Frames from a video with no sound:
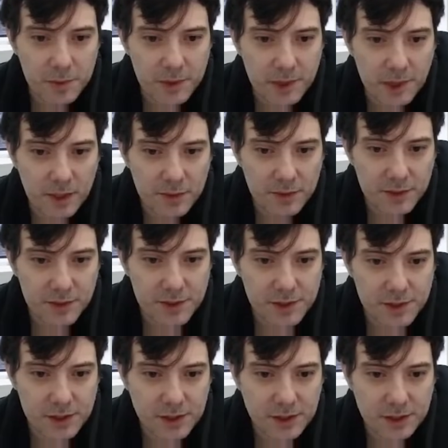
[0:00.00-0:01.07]
But yeah,
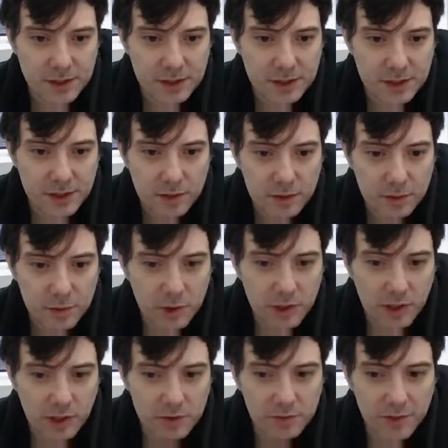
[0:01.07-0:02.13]
this the
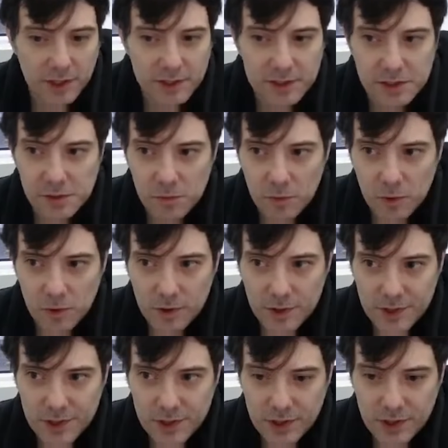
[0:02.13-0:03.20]
pneumococcal vaccine wars.